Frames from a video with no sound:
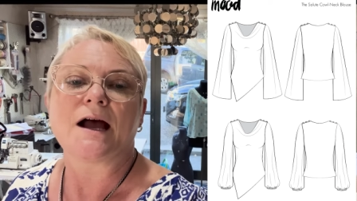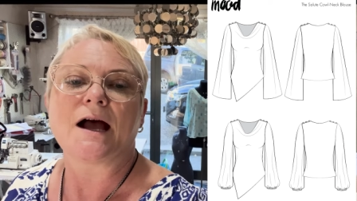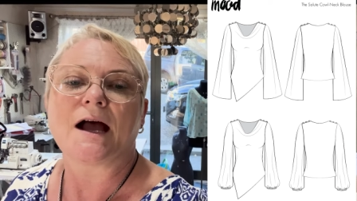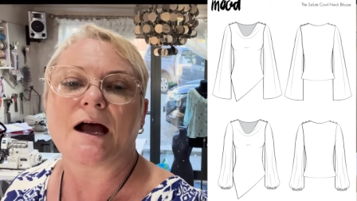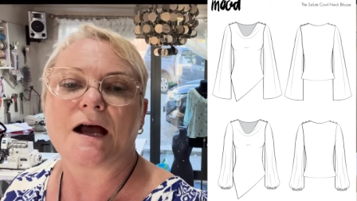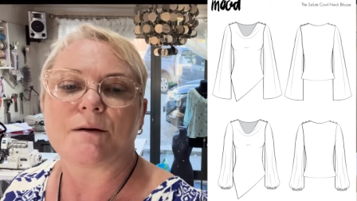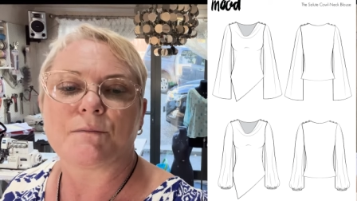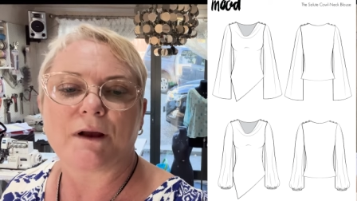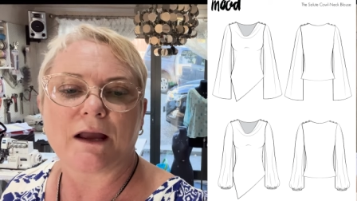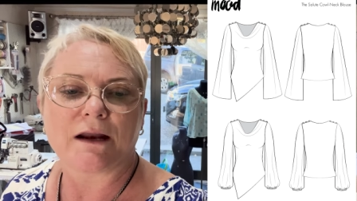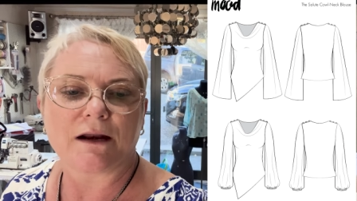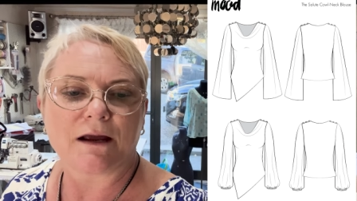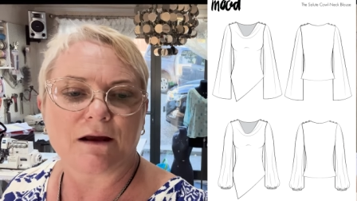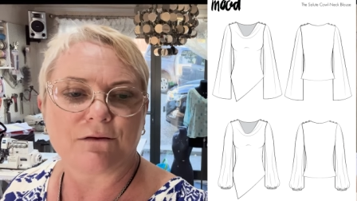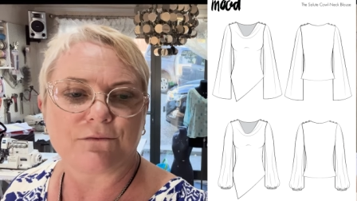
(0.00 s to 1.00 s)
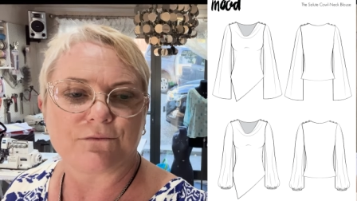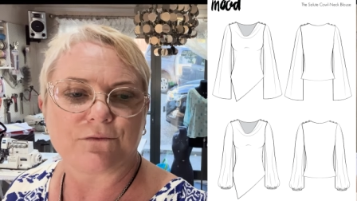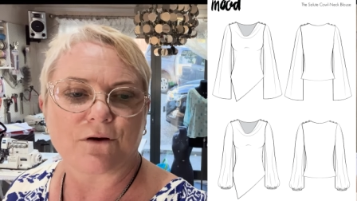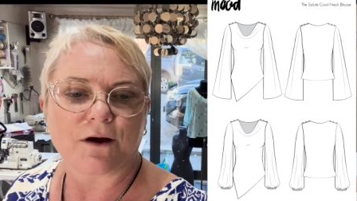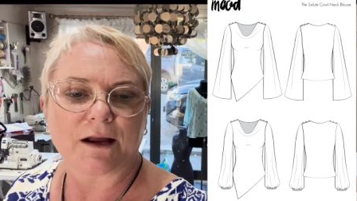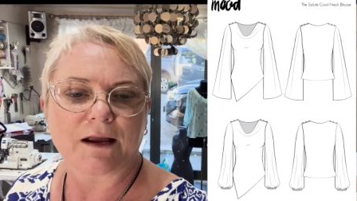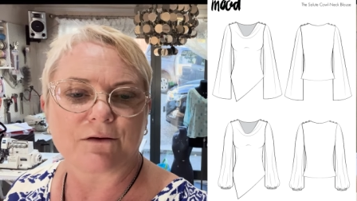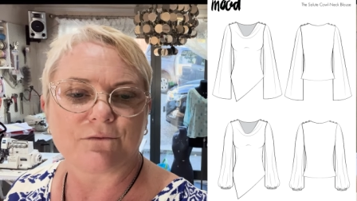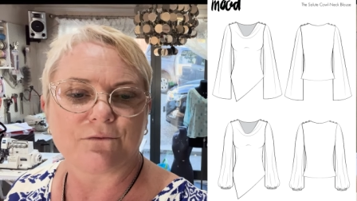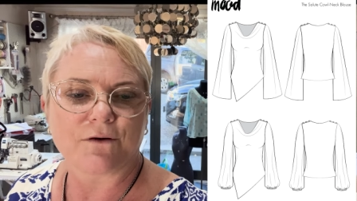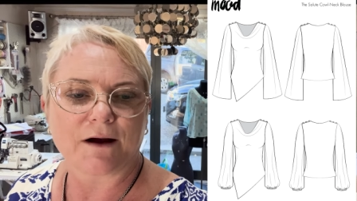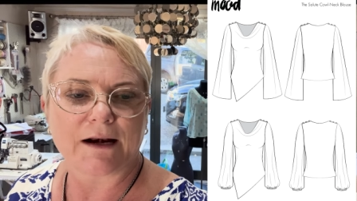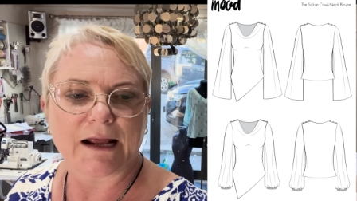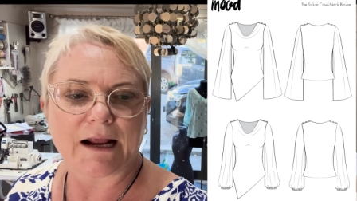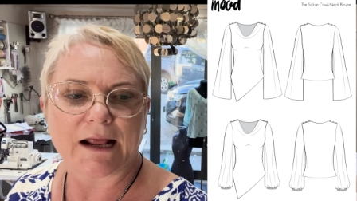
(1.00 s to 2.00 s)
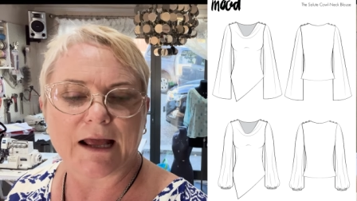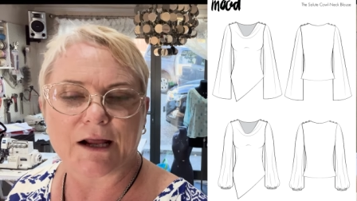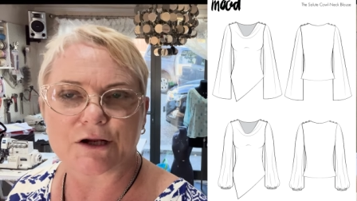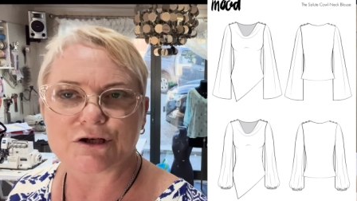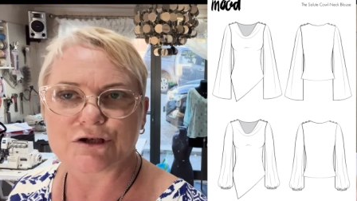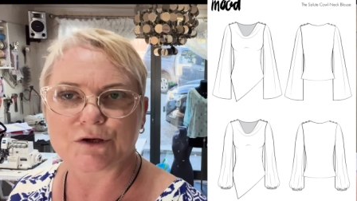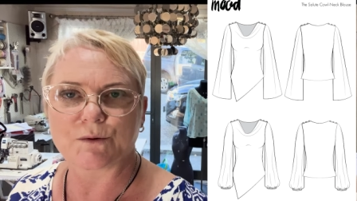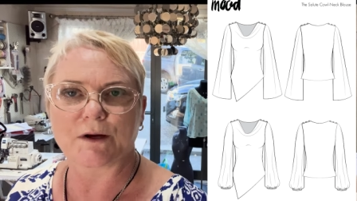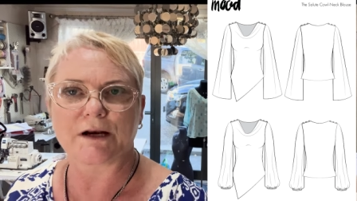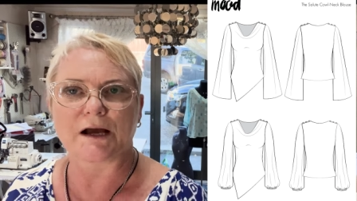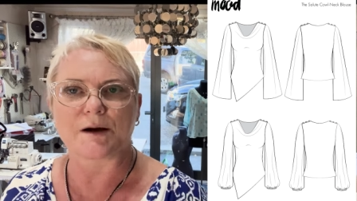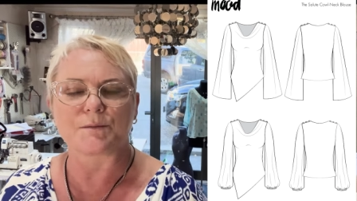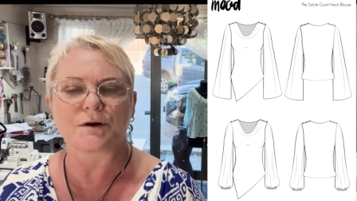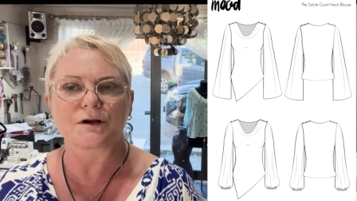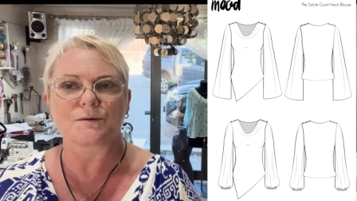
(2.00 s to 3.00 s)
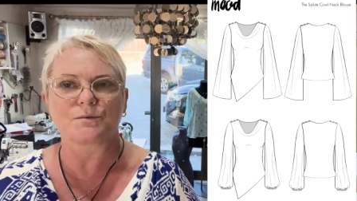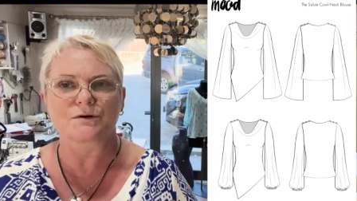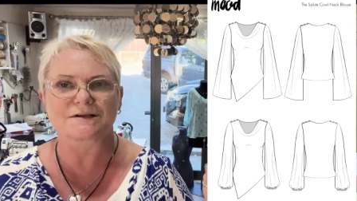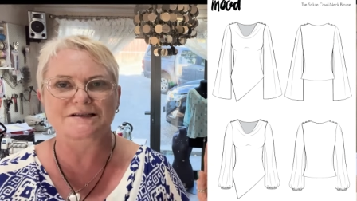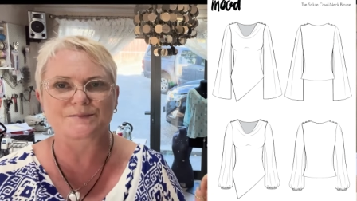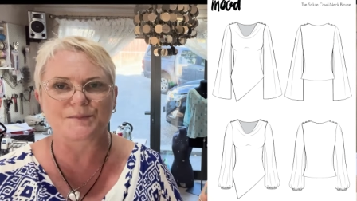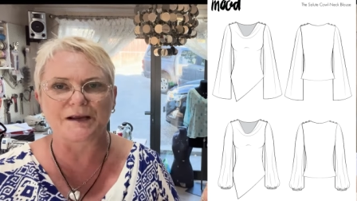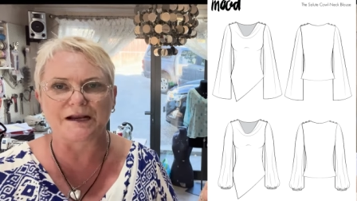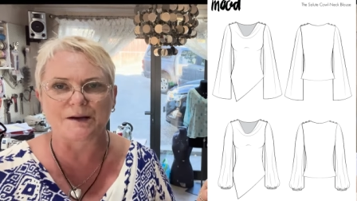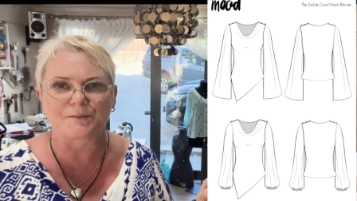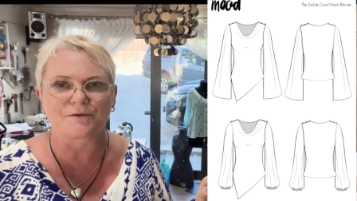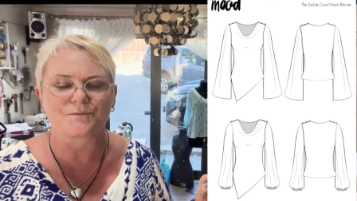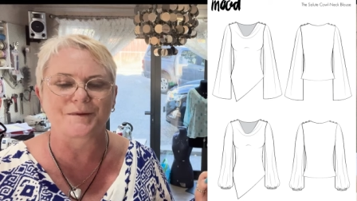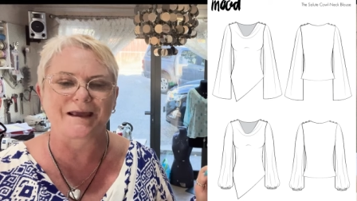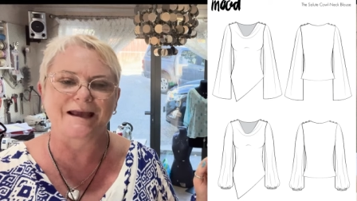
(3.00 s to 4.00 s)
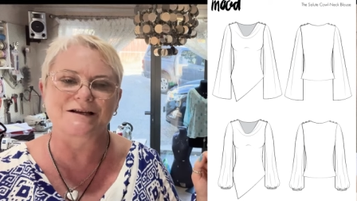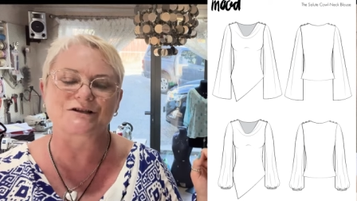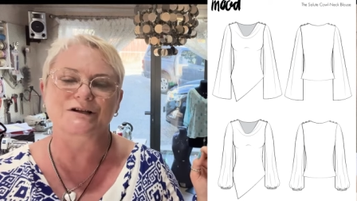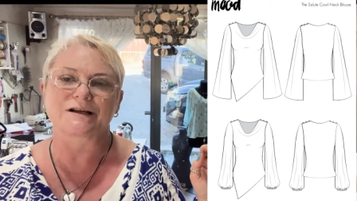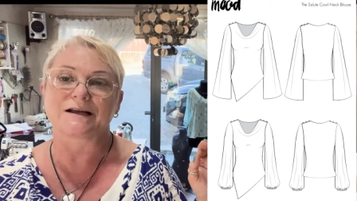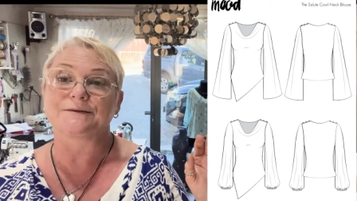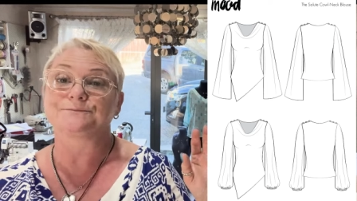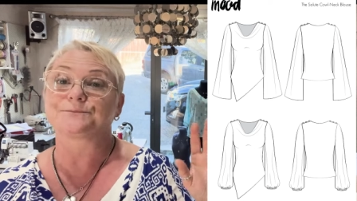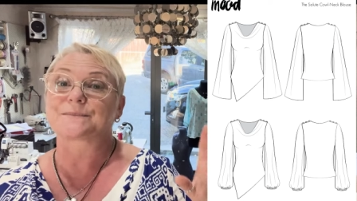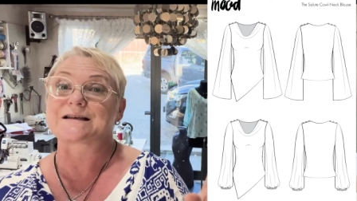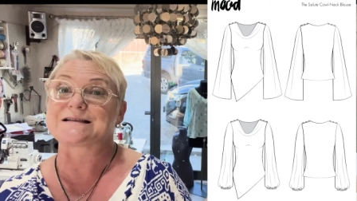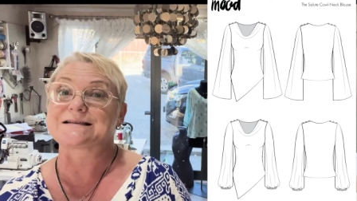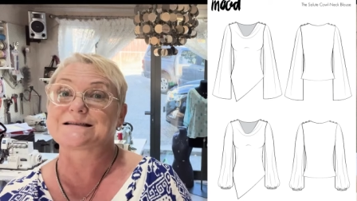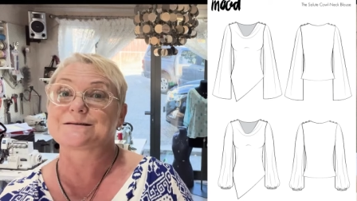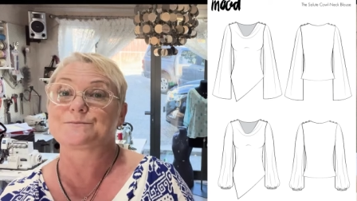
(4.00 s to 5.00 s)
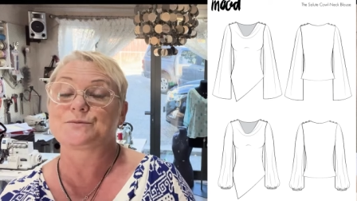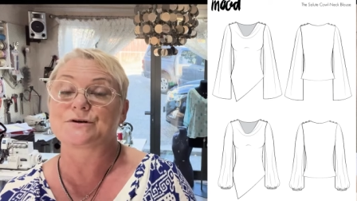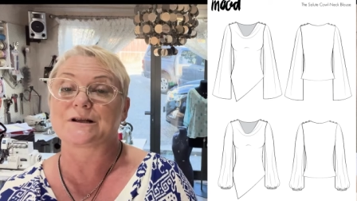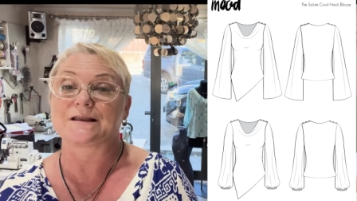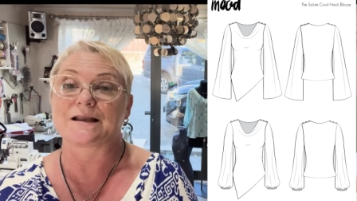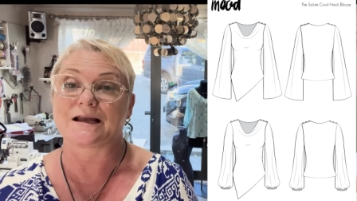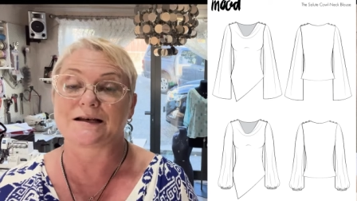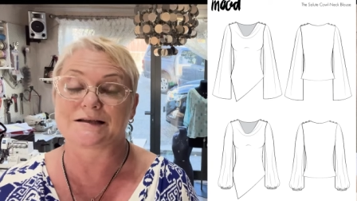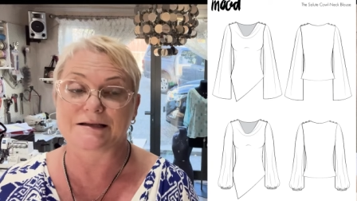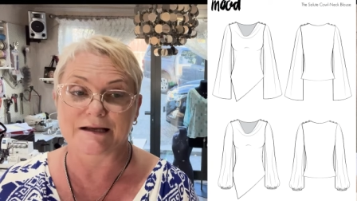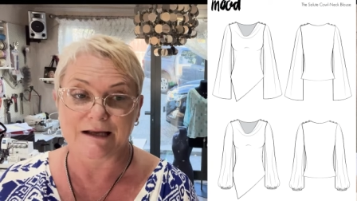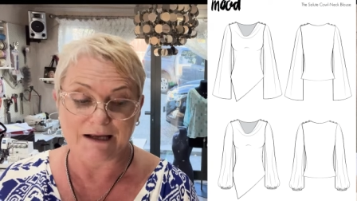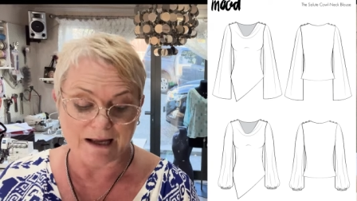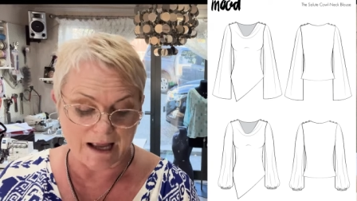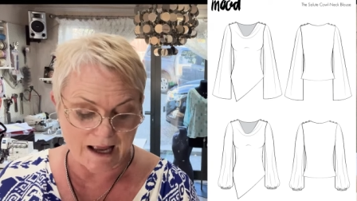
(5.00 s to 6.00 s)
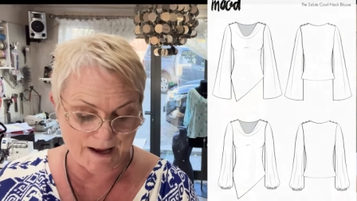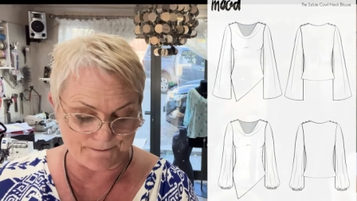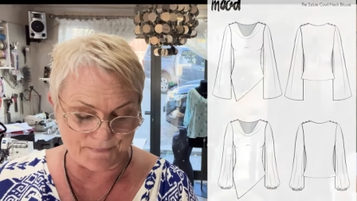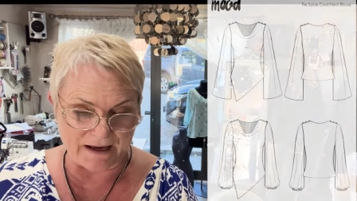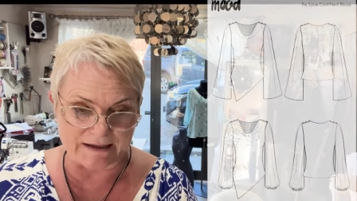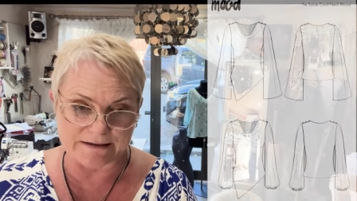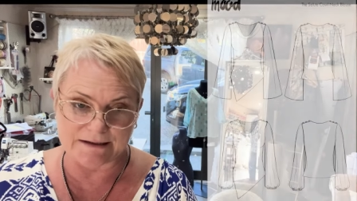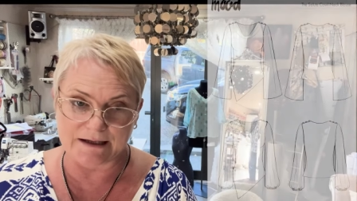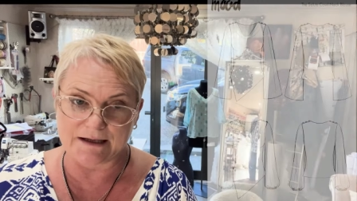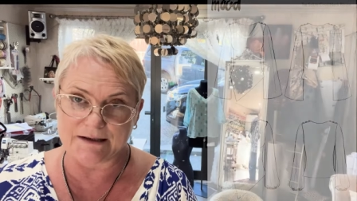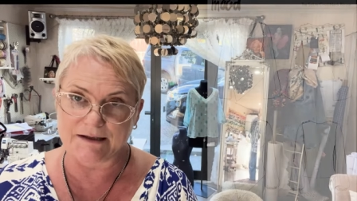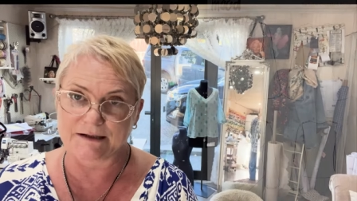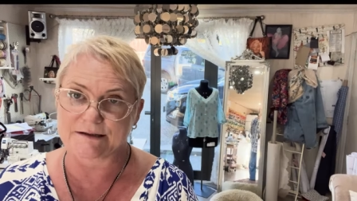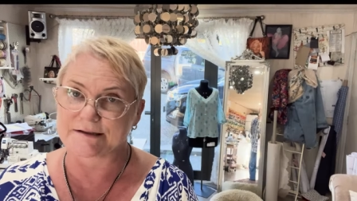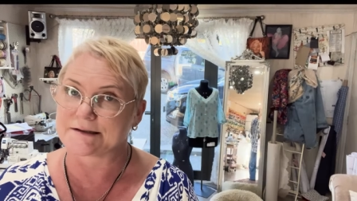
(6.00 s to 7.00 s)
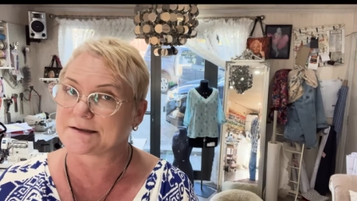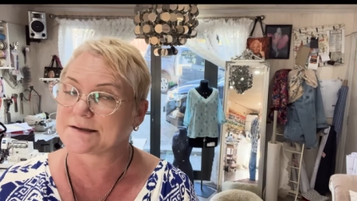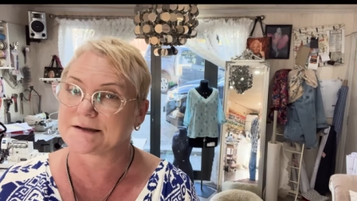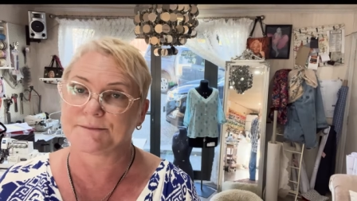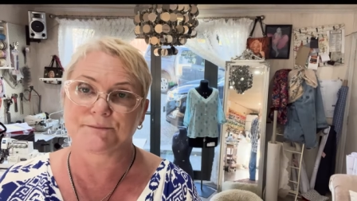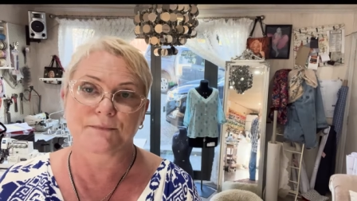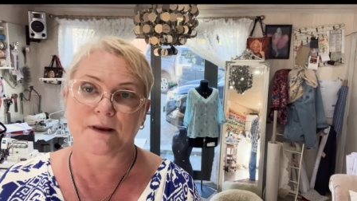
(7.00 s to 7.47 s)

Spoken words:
And if I can find out how to do it, I'm going to put a speed up of me actually putting that pattern together because